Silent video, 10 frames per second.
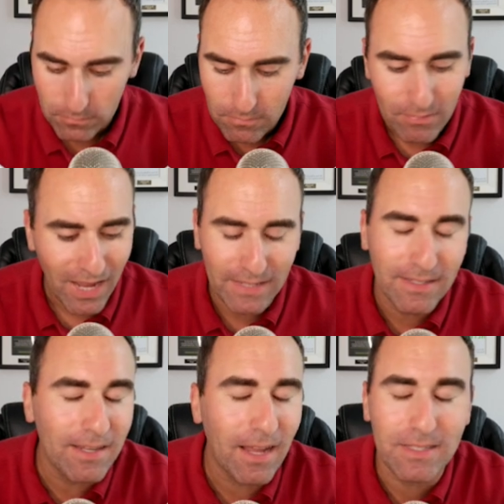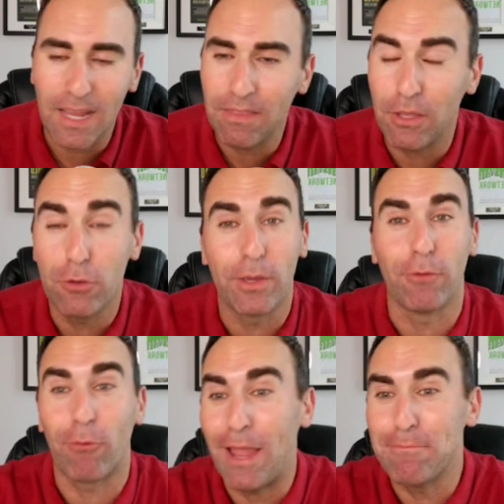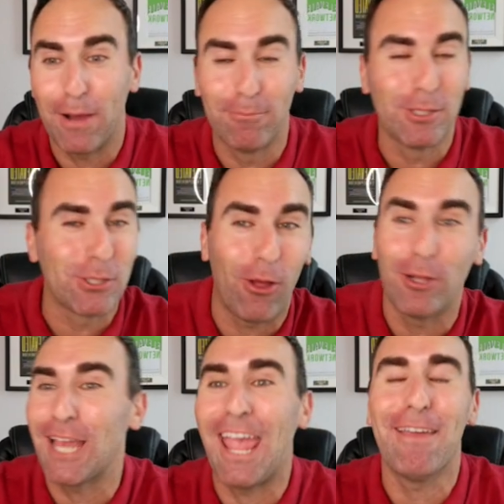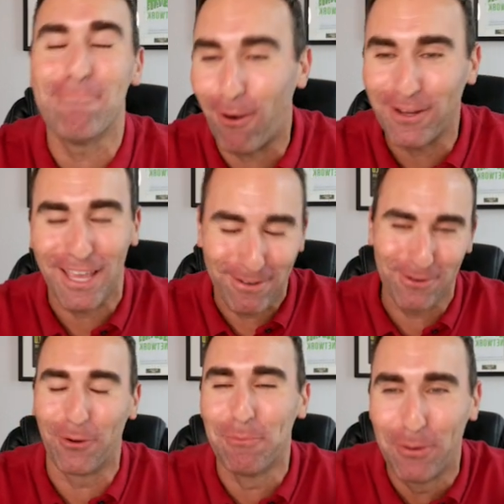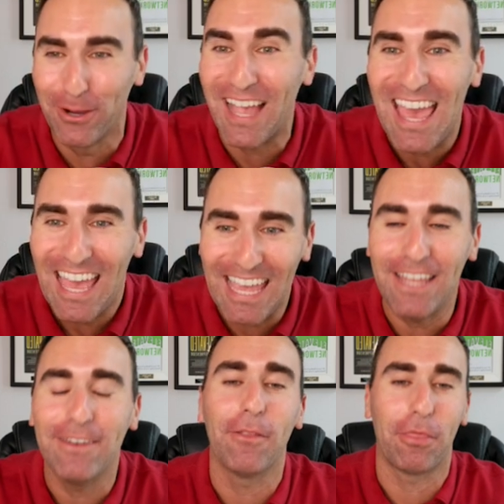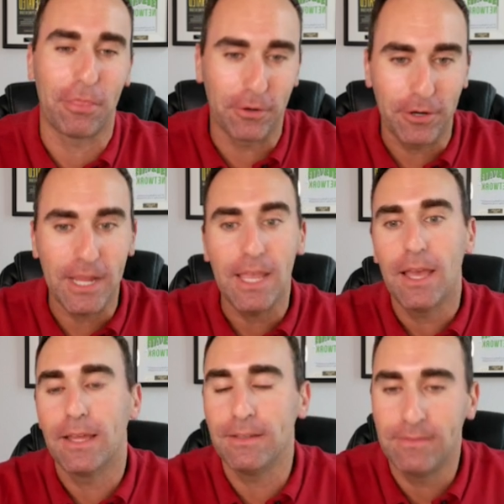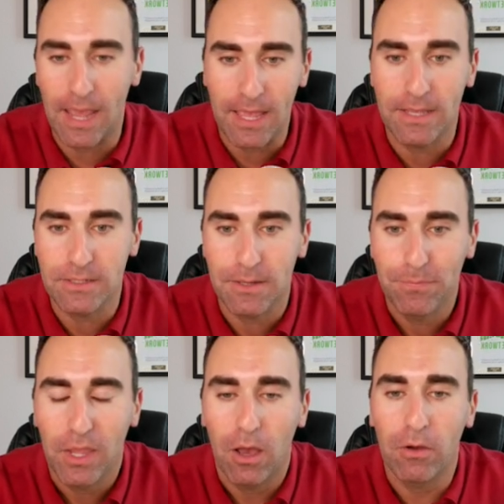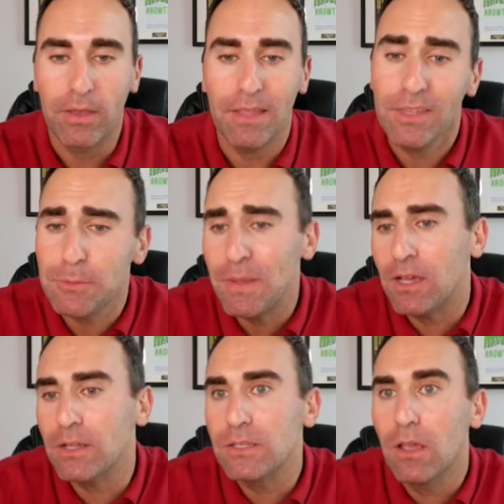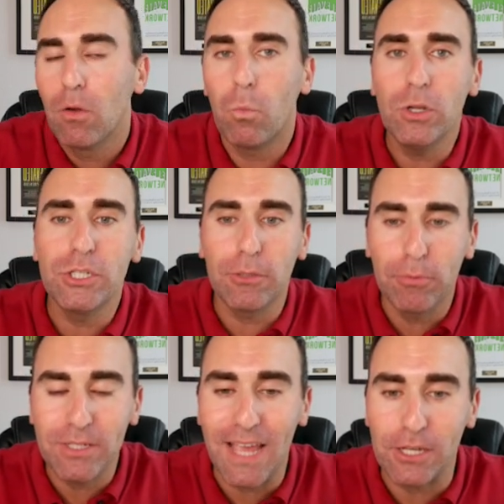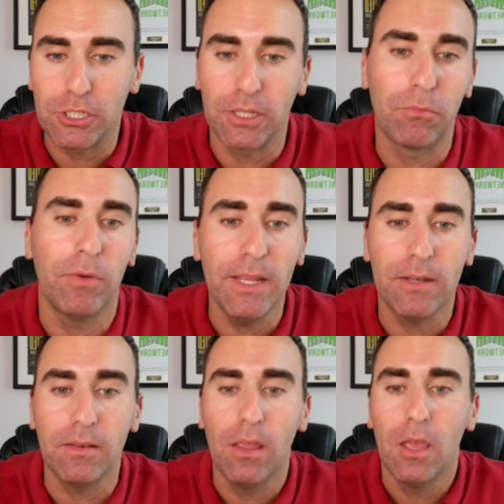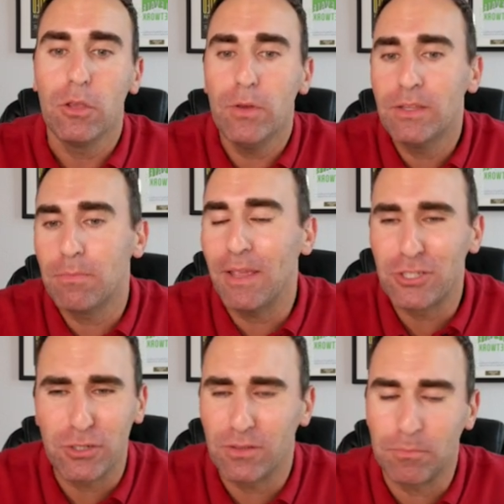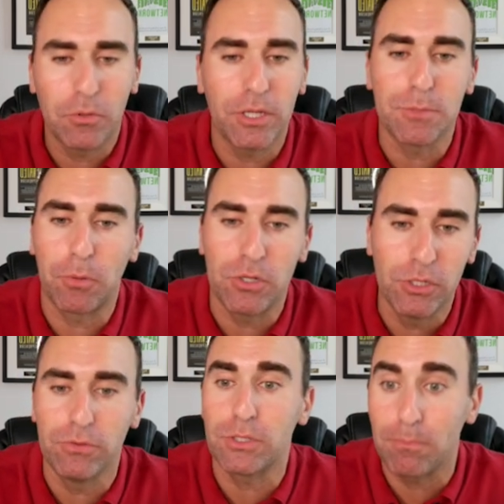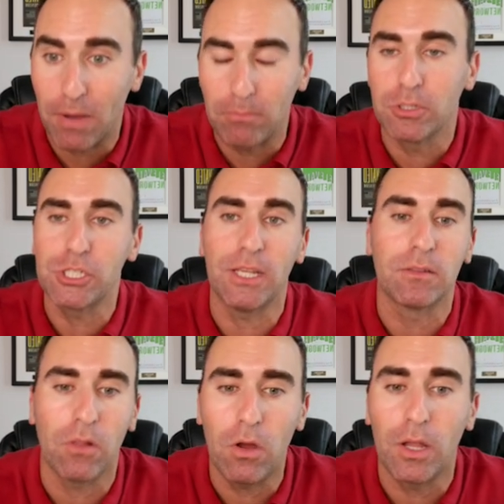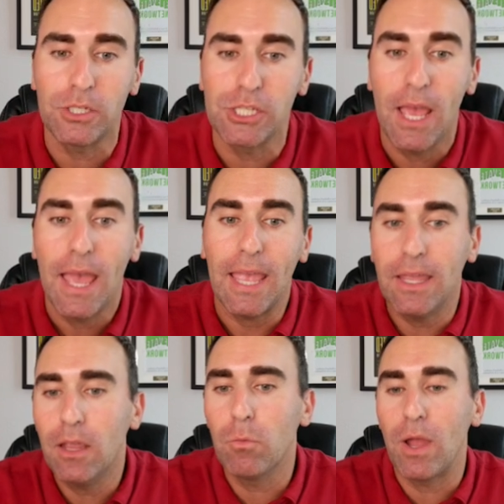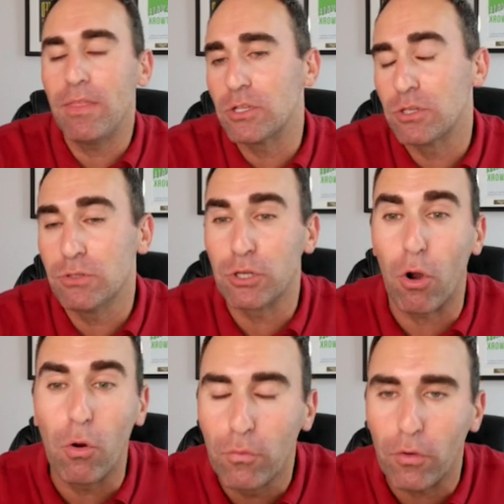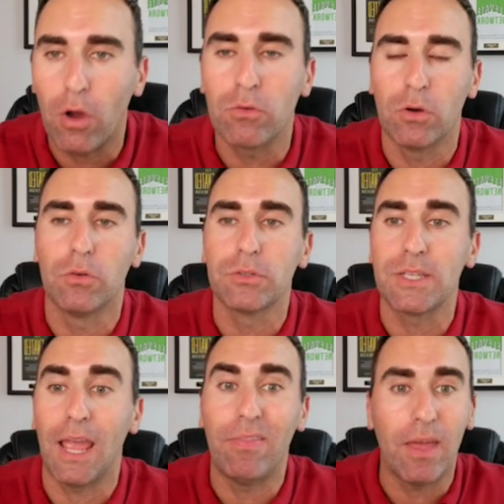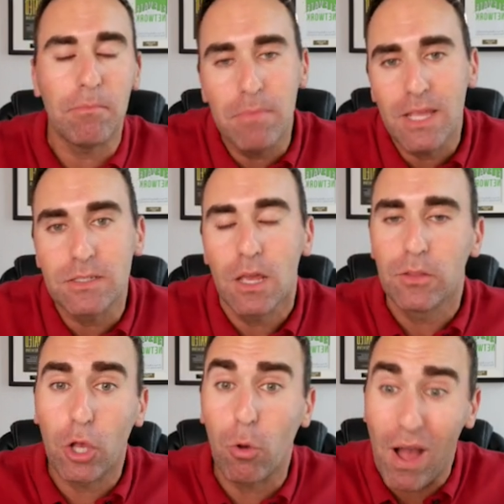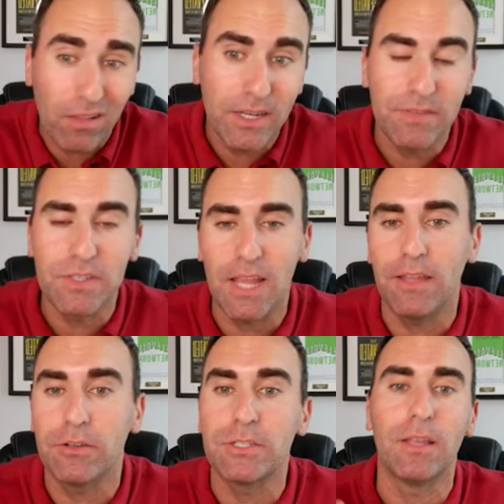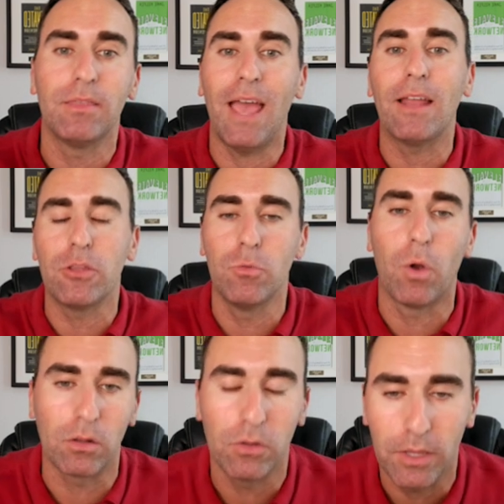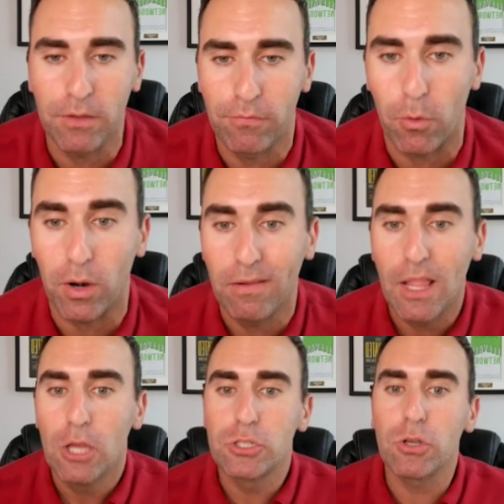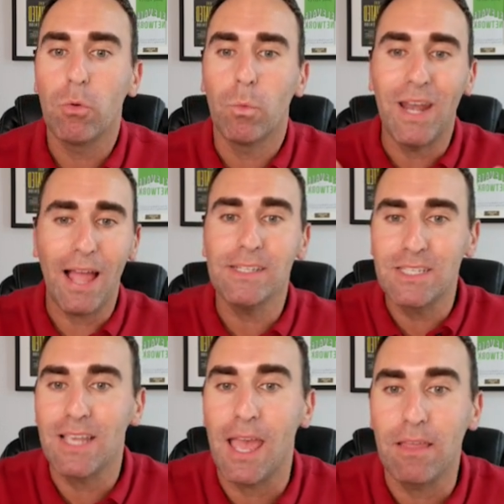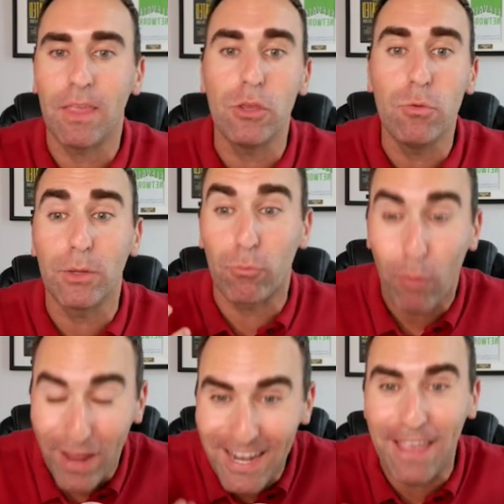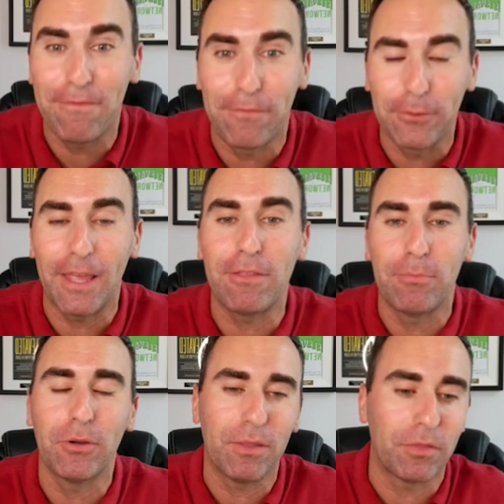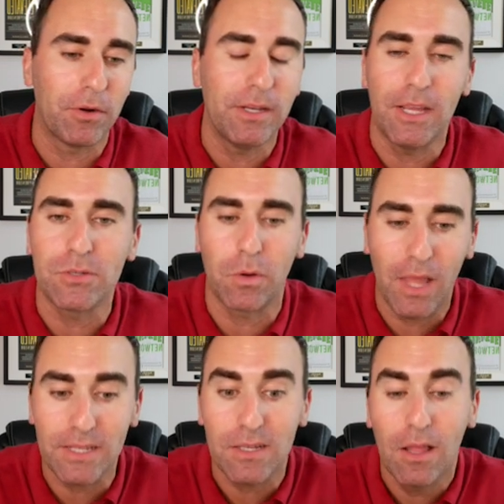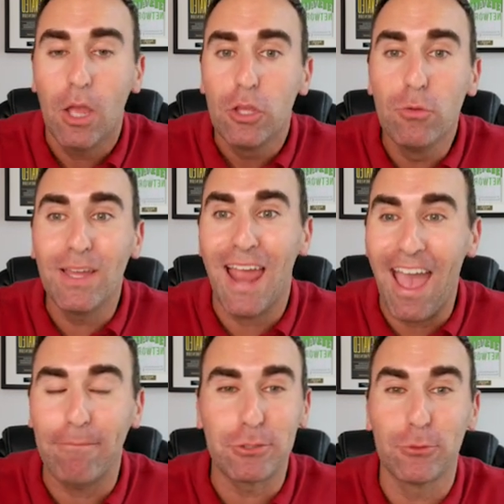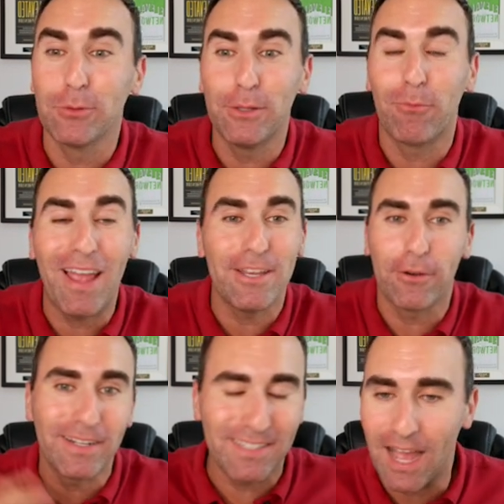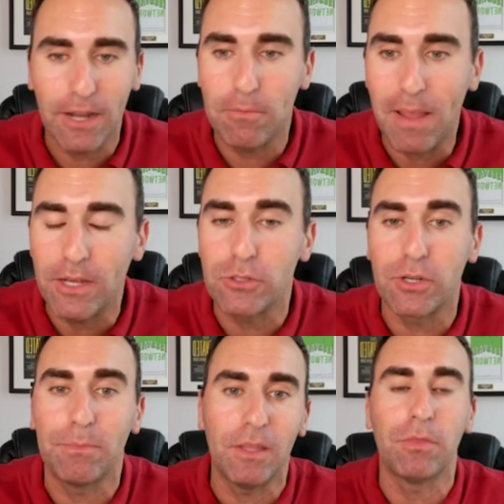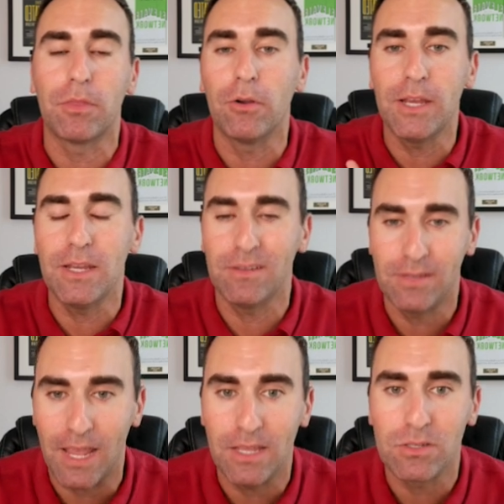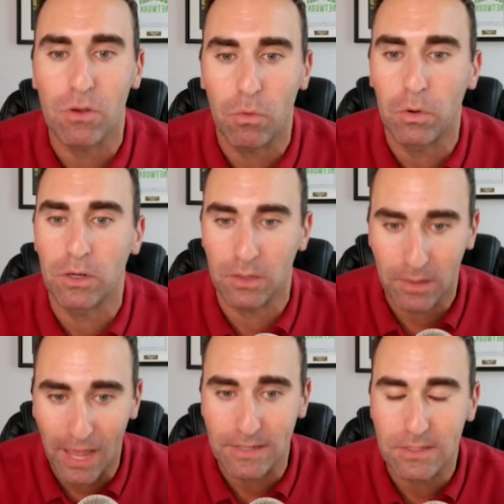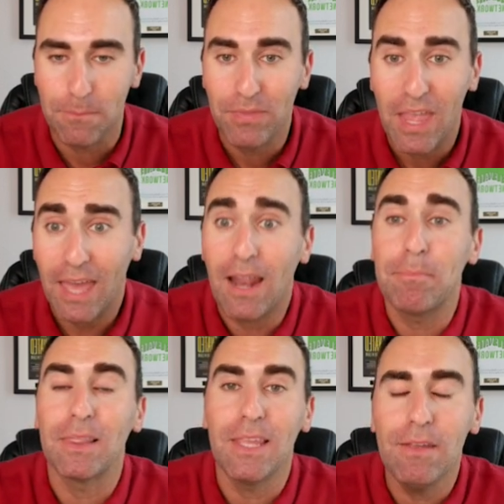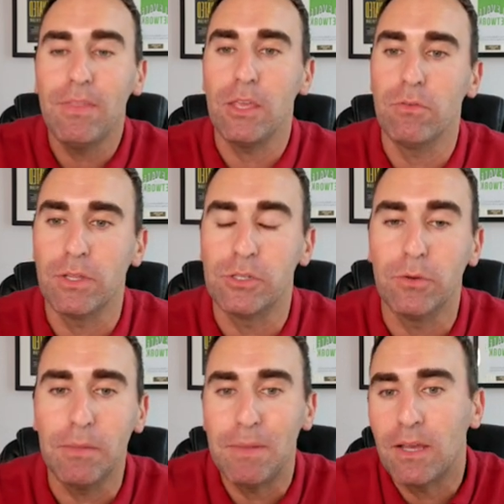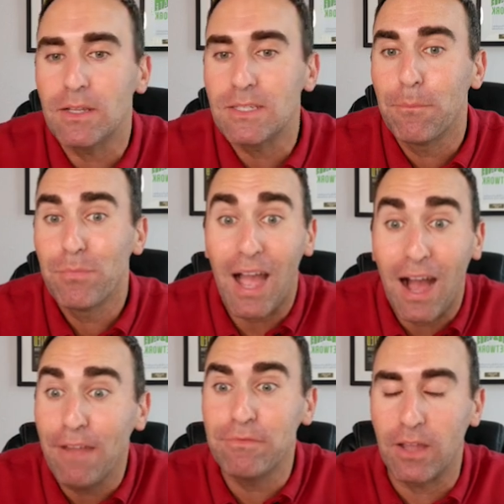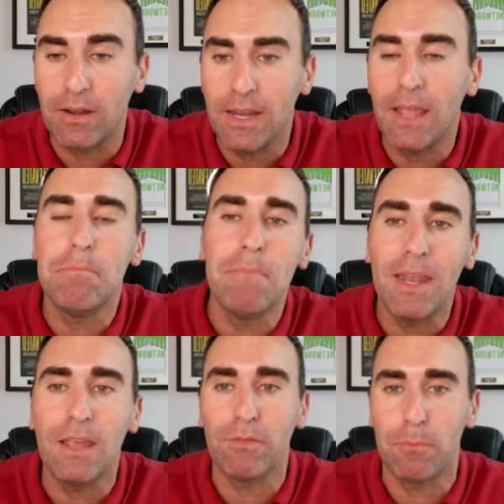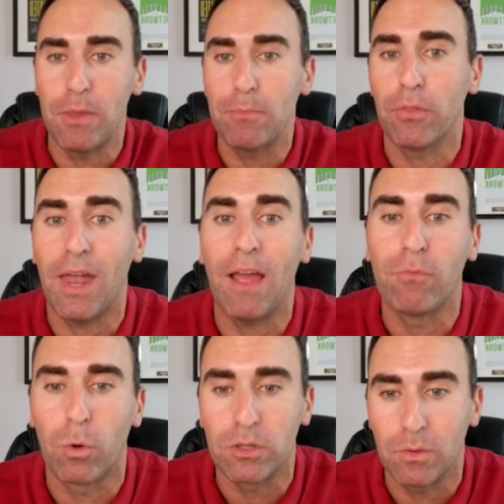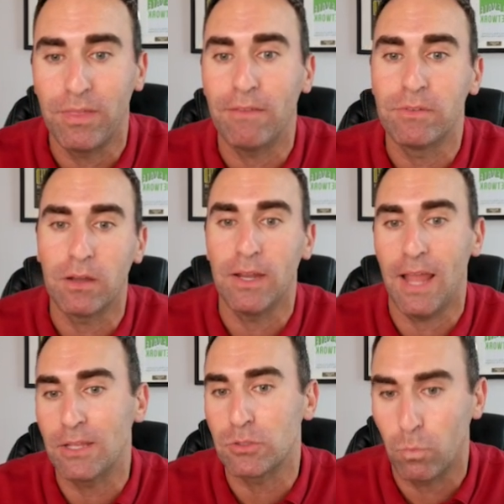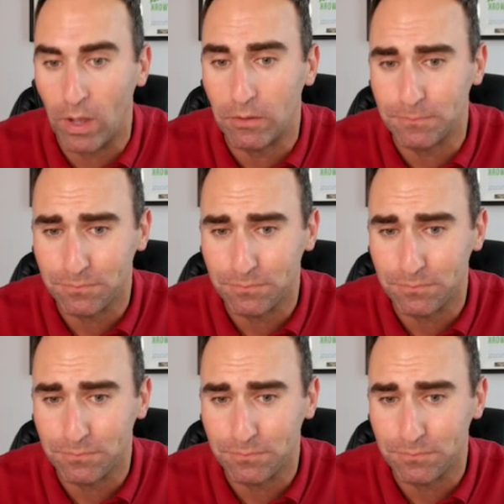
I did not say that you can write, publish, launch, and market your book in 30 days. Okay, this is because once your book's actually written, you need to make sure that the book is produced, published, and launched in a way that suits your overall goals and that meets the quality of standards that you are looking for. So when I say that you can write a full-length book in 30 days or less, you can absolutely write your entire manuscript in 30 days or less. And I believe that you can do it because I've done it and many of the people that I've worked with have done it as well.